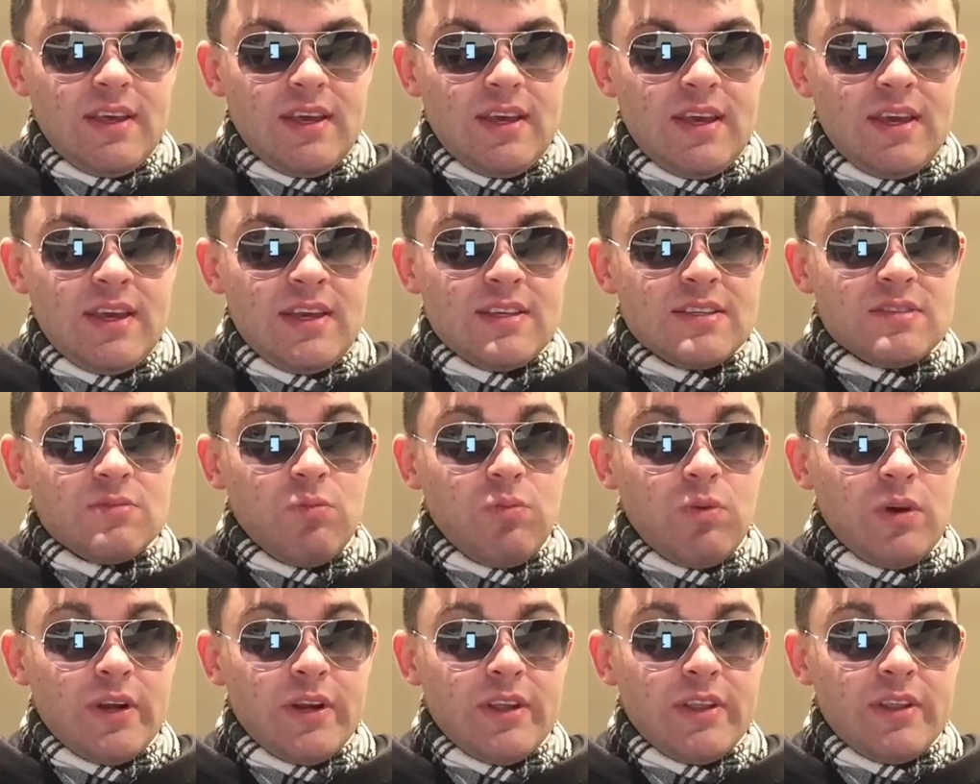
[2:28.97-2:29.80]
is
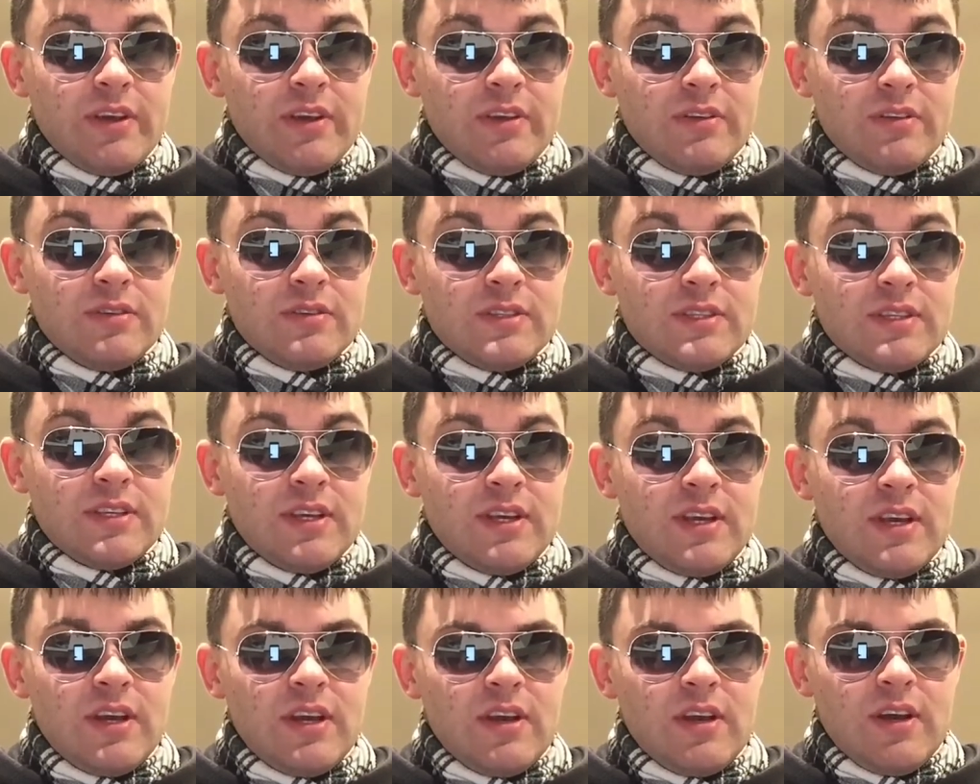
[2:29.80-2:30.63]
one of those,
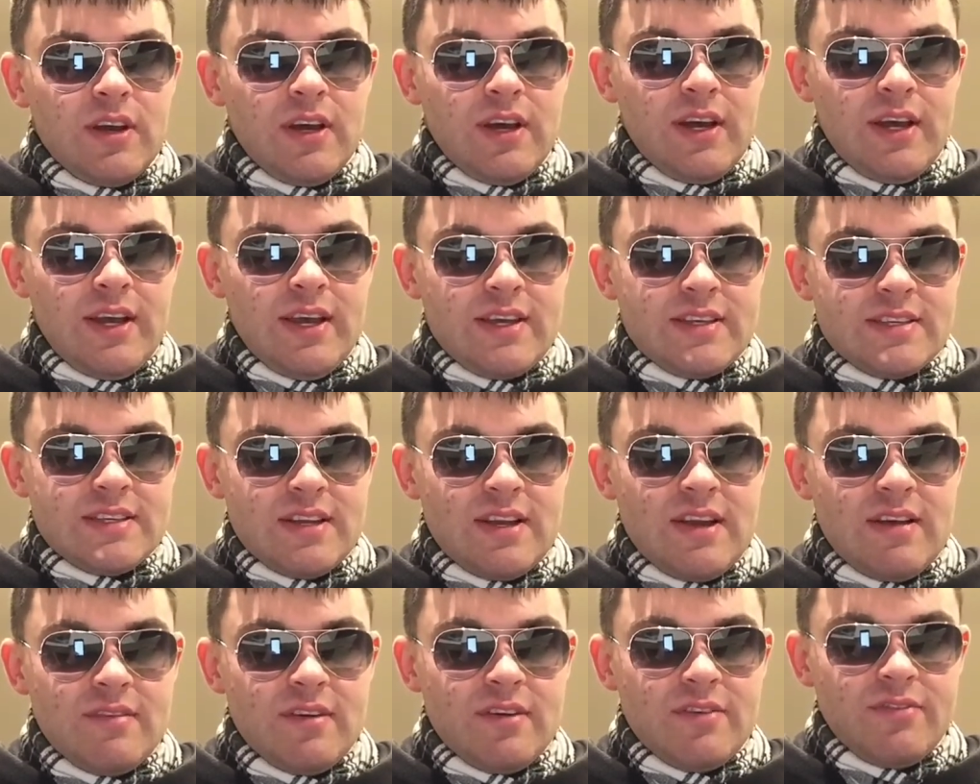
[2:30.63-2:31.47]
is
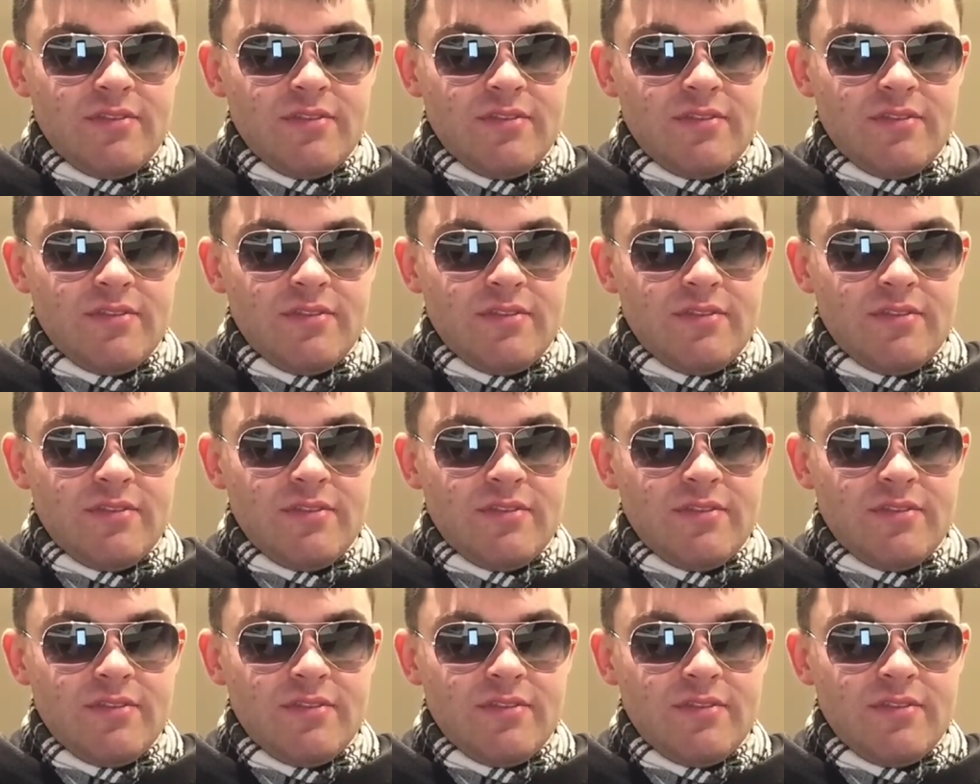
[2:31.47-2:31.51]
another